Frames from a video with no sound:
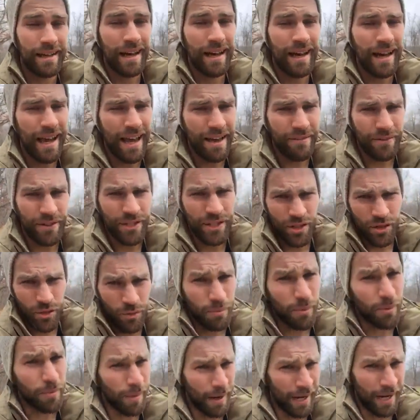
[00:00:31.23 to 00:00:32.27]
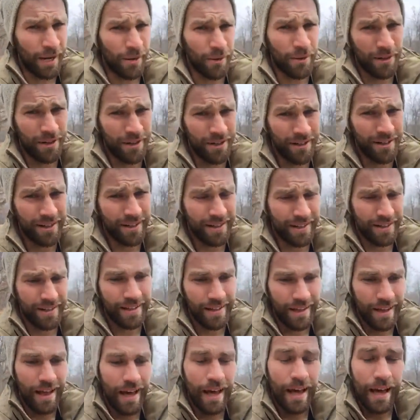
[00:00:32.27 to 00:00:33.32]
I have a superpower.
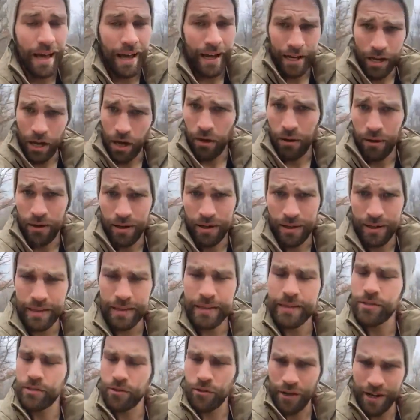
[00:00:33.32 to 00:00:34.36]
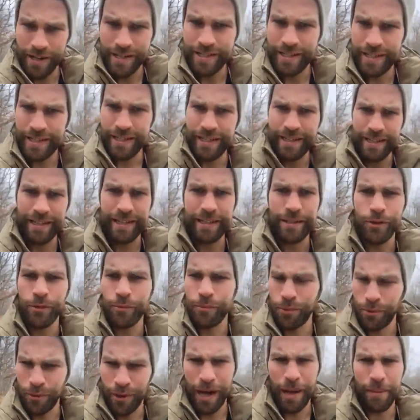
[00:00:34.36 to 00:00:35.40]
I know, it's crazy, and you
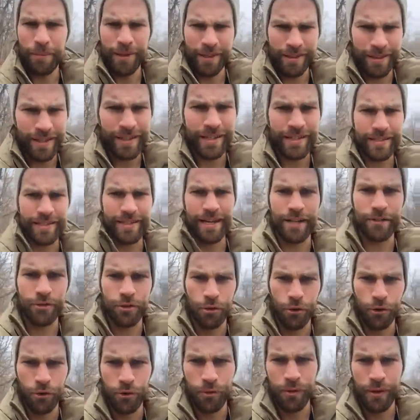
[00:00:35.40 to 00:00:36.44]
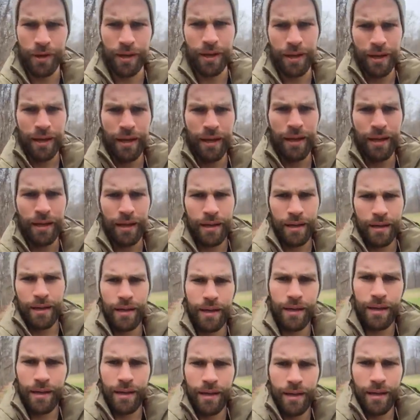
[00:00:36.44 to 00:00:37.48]
probably think it's not true,
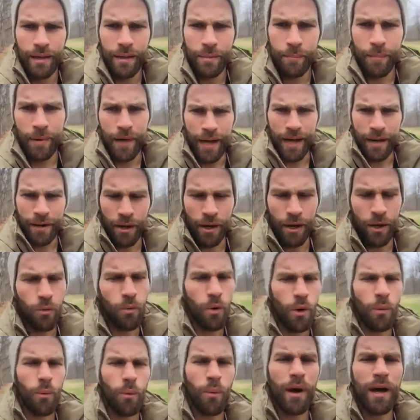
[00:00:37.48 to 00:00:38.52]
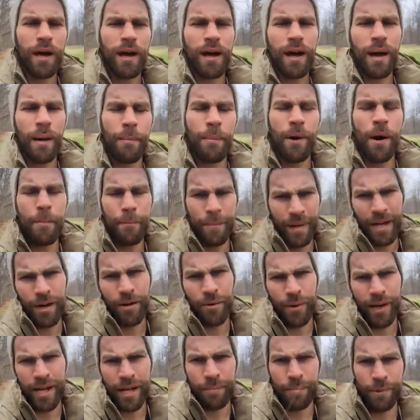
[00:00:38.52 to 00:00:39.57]
but what better
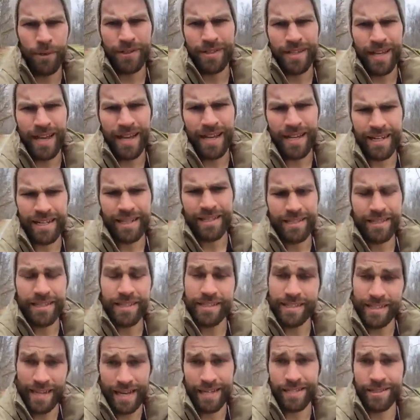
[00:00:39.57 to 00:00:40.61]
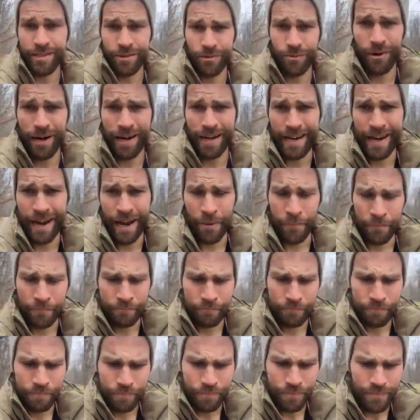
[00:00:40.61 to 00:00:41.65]
way to put that to the test than right now?
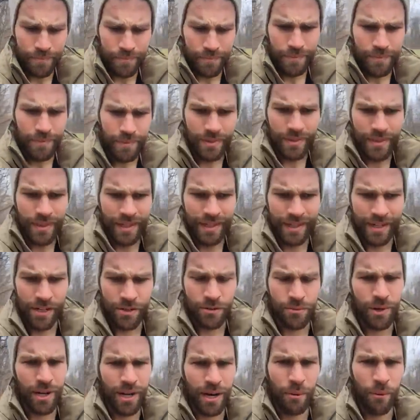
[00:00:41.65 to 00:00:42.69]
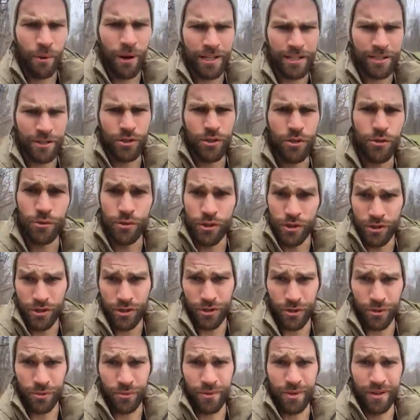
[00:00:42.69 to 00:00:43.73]
And here's what I want you to
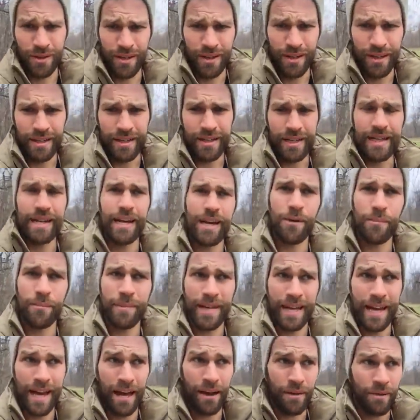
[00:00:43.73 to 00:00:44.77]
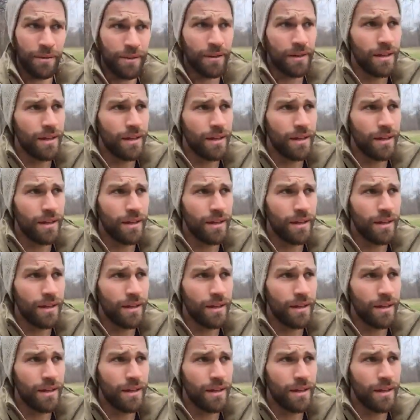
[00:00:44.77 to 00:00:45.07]
do, and help me out.